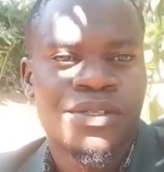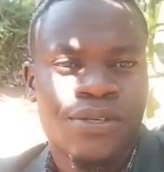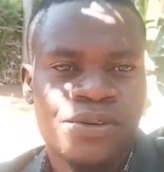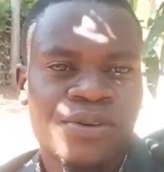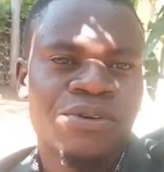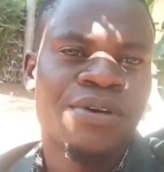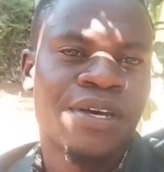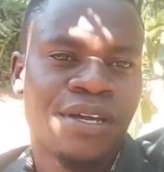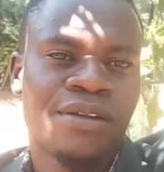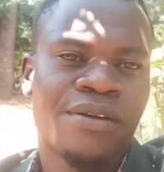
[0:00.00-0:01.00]
So,
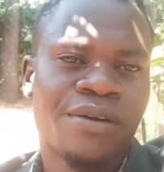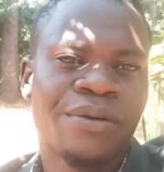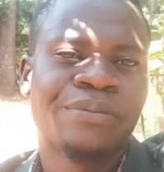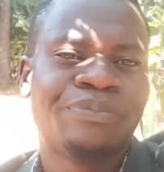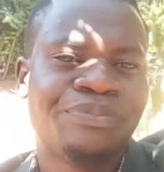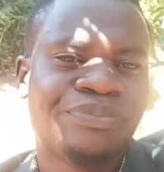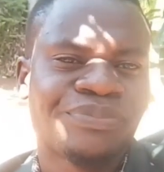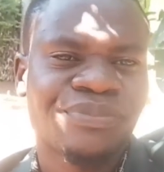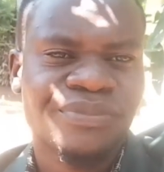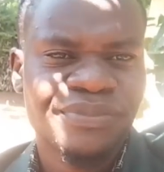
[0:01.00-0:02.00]
hello,
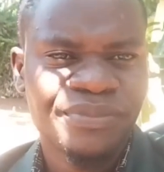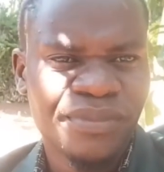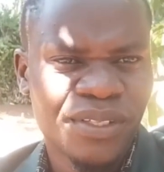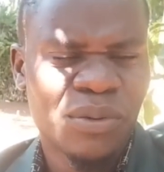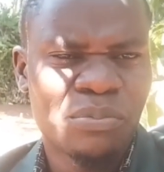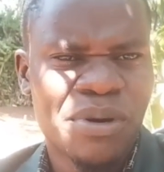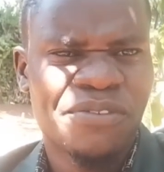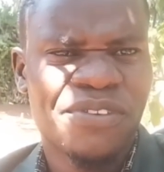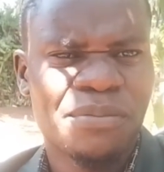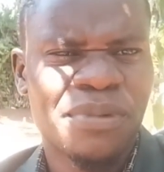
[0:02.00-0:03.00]
my
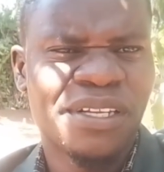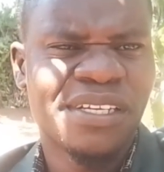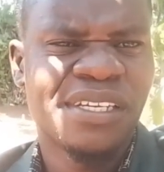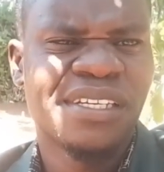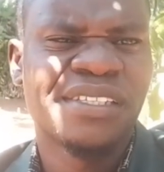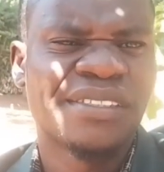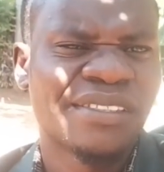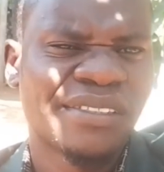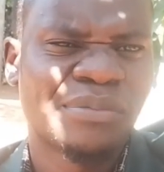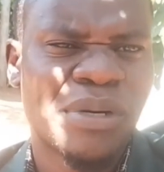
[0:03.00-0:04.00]
family,
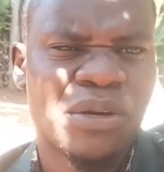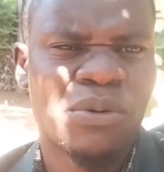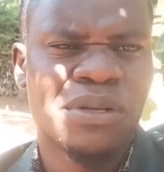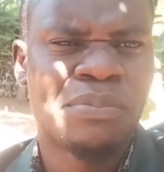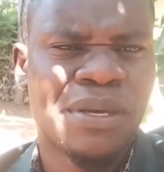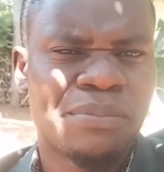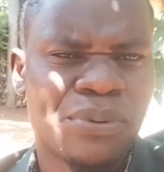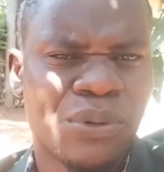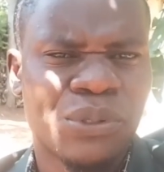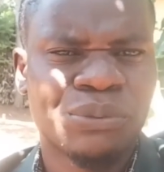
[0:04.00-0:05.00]
my good
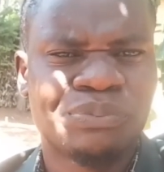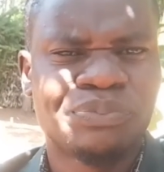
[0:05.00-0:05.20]
people.